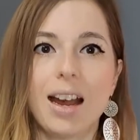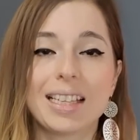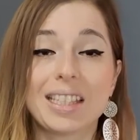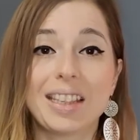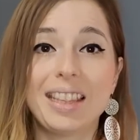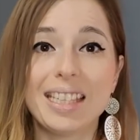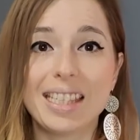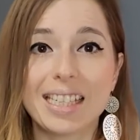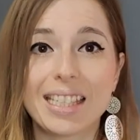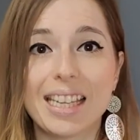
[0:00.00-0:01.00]

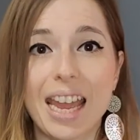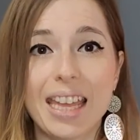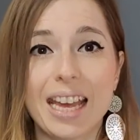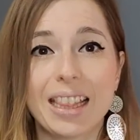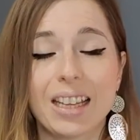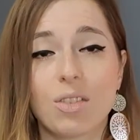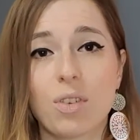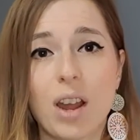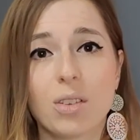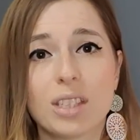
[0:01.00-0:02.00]
Statistics say that
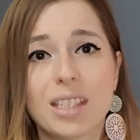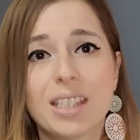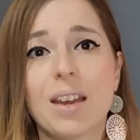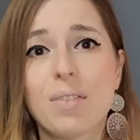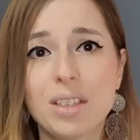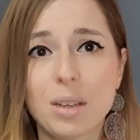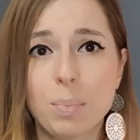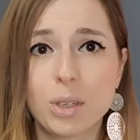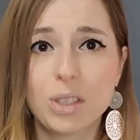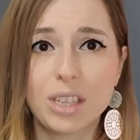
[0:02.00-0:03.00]
around
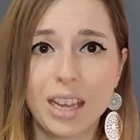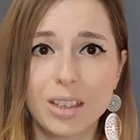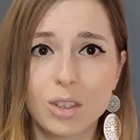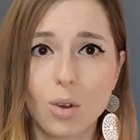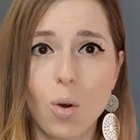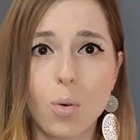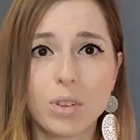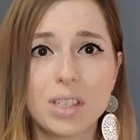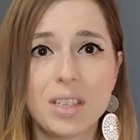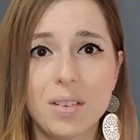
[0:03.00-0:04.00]
70% of
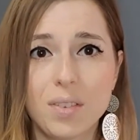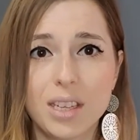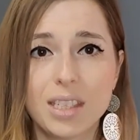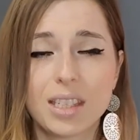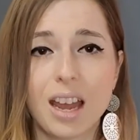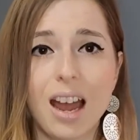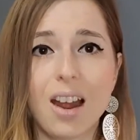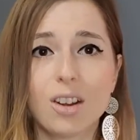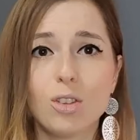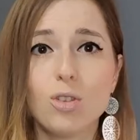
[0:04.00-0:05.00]
the CVs
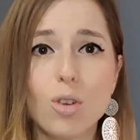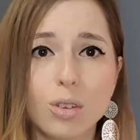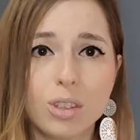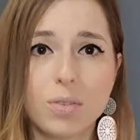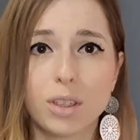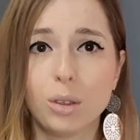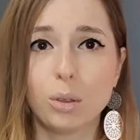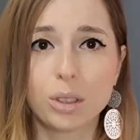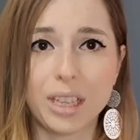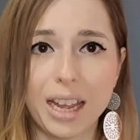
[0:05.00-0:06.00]
are not even
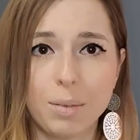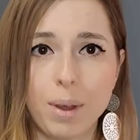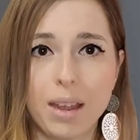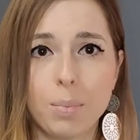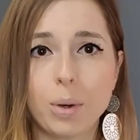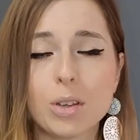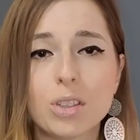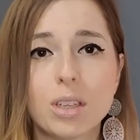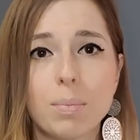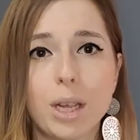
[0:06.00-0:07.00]
looked at by a
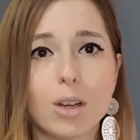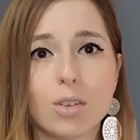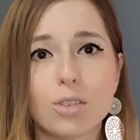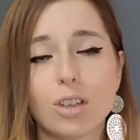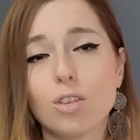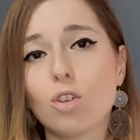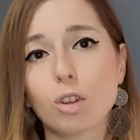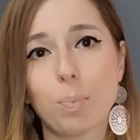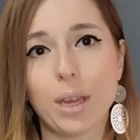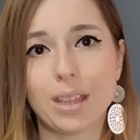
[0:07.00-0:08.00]
person because they're
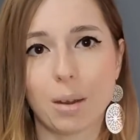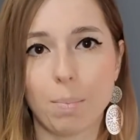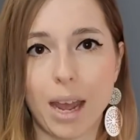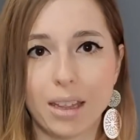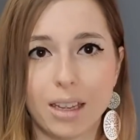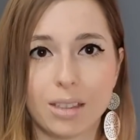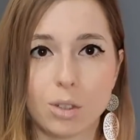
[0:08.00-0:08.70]
not picked up by that